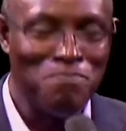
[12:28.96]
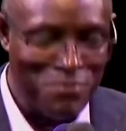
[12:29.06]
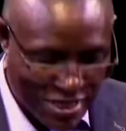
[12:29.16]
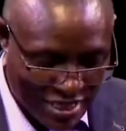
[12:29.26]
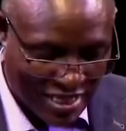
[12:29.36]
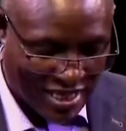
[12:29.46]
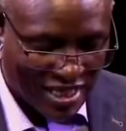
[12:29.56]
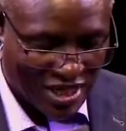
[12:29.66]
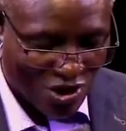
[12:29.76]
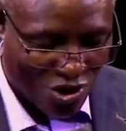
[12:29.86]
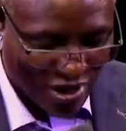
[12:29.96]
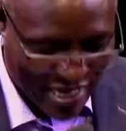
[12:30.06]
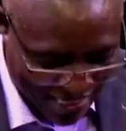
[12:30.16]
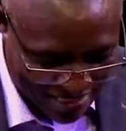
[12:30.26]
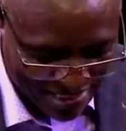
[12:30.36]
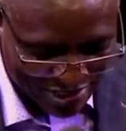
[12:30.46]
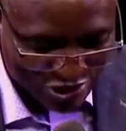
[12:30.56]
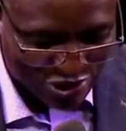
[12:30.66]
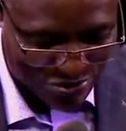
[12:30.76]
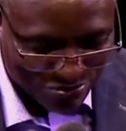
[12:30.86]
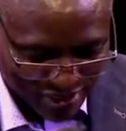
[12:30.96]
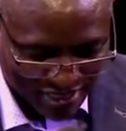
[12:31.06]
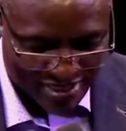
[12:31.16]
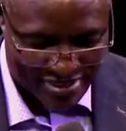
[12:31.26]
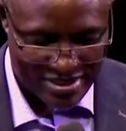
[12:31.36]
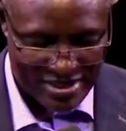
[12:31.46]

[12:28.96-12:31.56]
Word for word: be connected to me.